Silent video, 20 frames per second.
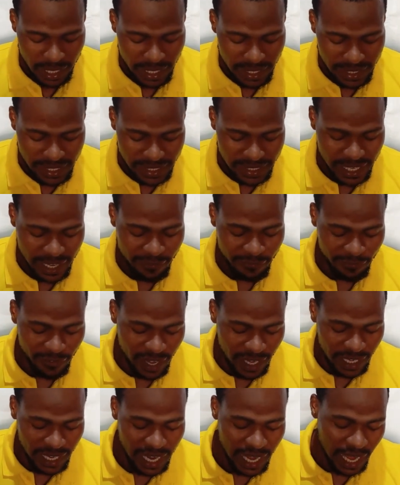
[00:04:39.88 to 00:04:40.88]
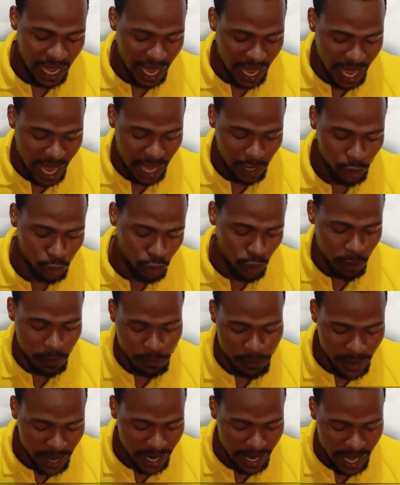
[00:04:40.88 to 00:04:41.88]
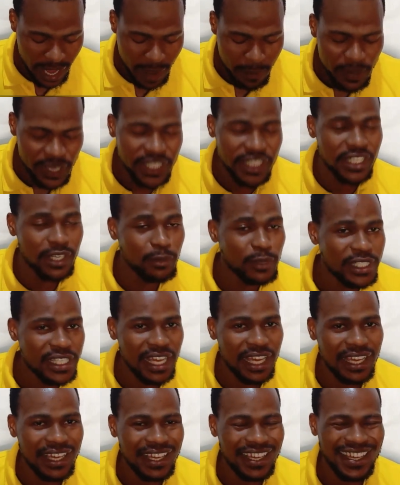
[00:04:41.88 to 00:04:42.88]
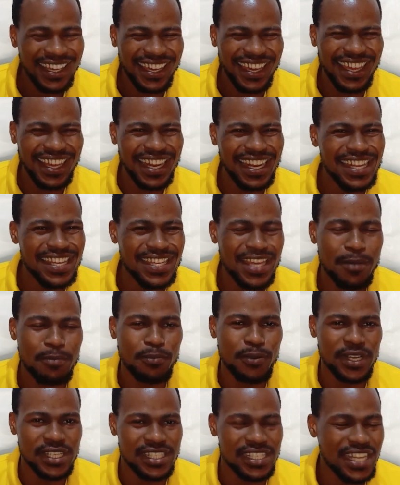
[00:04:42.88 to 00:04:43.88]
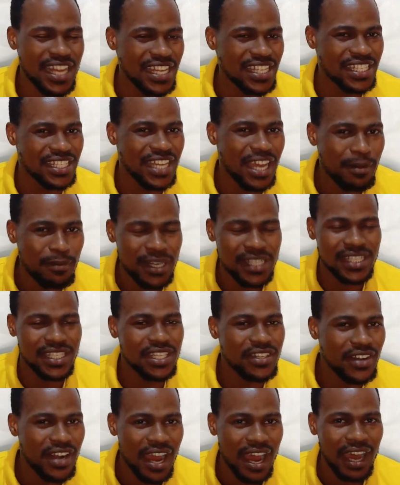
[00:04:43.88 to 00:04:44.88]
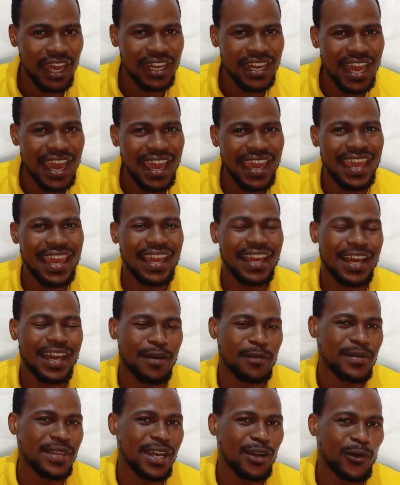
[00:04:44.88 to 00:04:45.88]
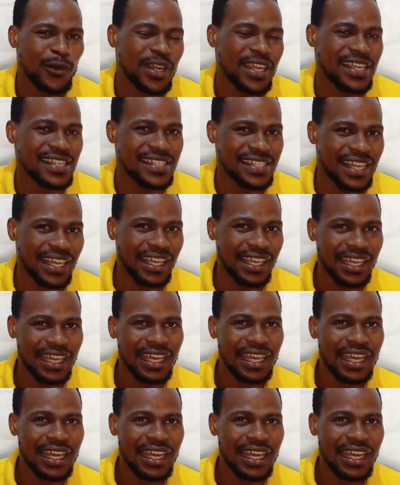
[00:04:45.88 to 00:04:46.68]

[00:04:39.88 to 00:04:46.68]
into say Frank Annoh Dompreh e be che mu say Kennedy nye presidential material na e kame akoye say